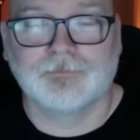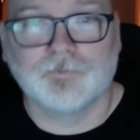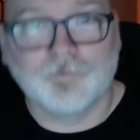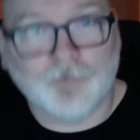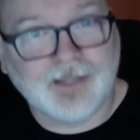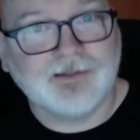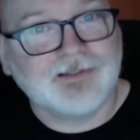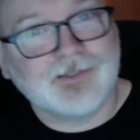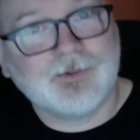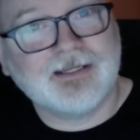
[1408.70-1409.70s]
Right?
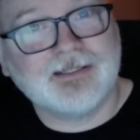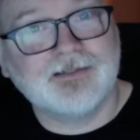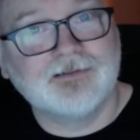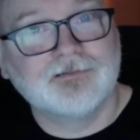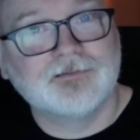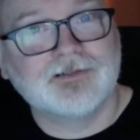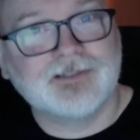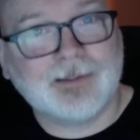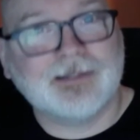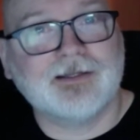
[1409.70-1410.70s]
See what I did? See
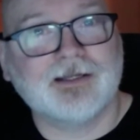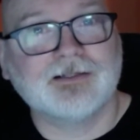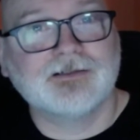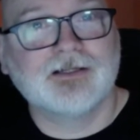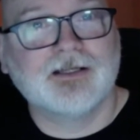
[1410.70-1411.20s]
what I did there?